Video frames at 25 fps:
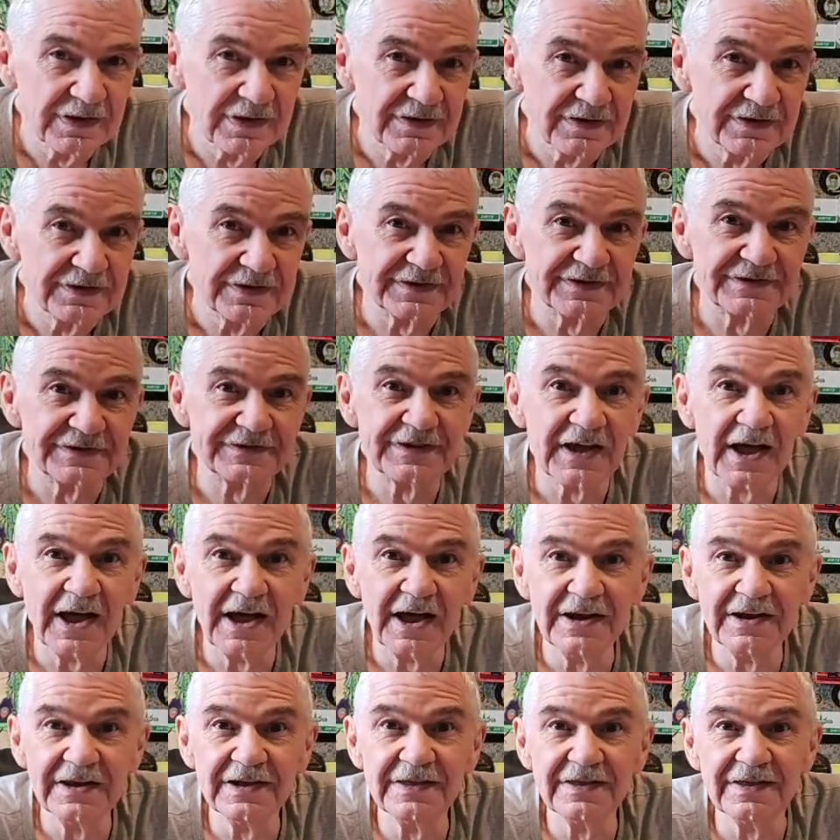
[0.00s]

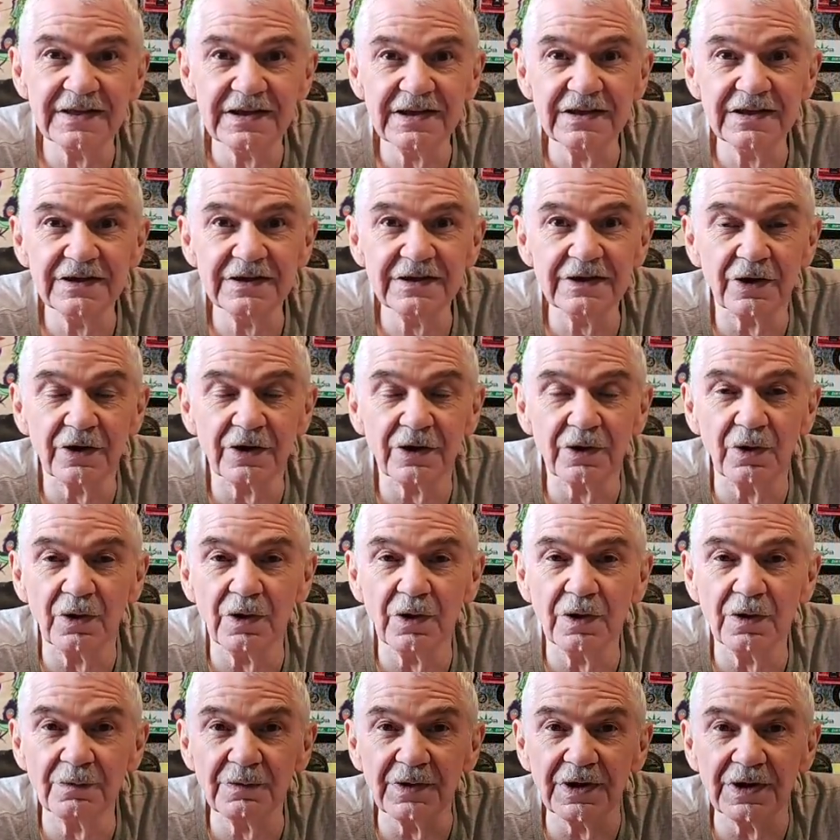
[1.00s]
deciding they are
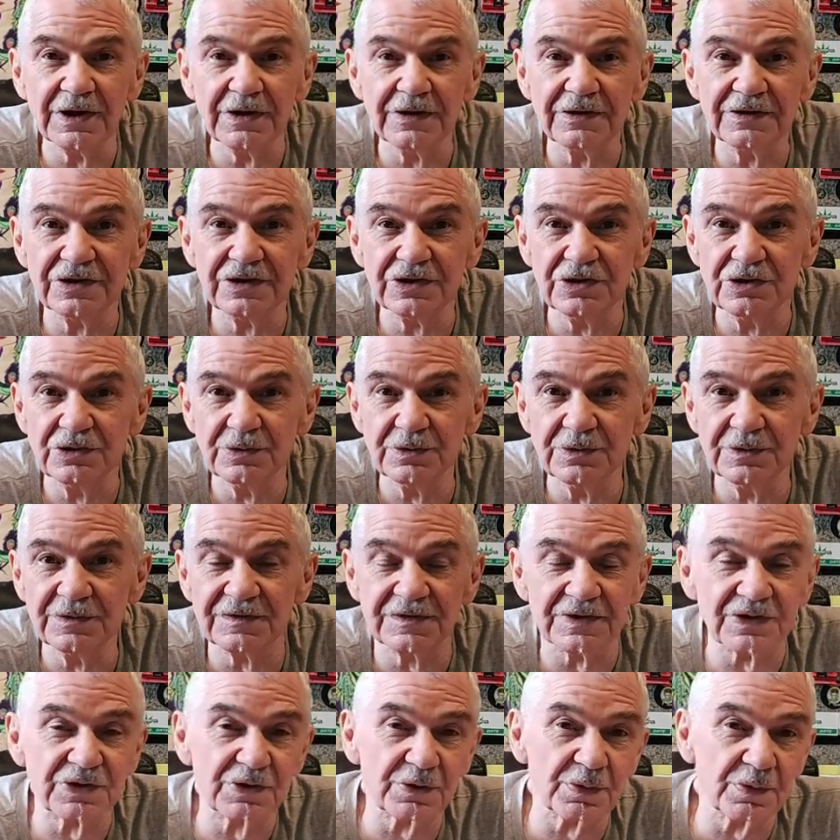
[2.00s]
all right to use
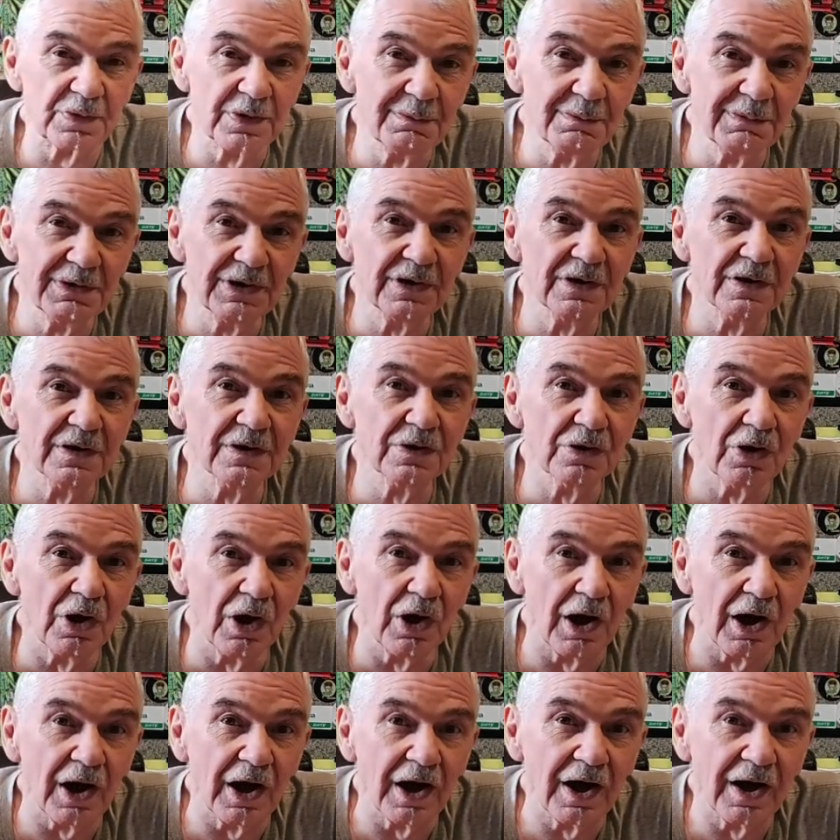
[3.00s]
the criminal
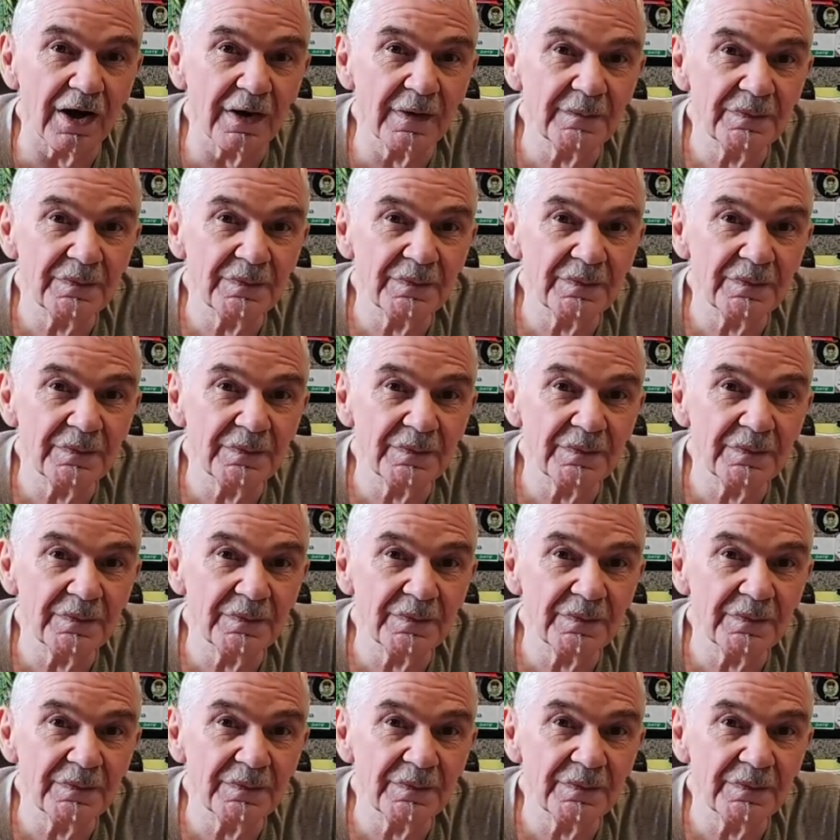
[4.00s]
law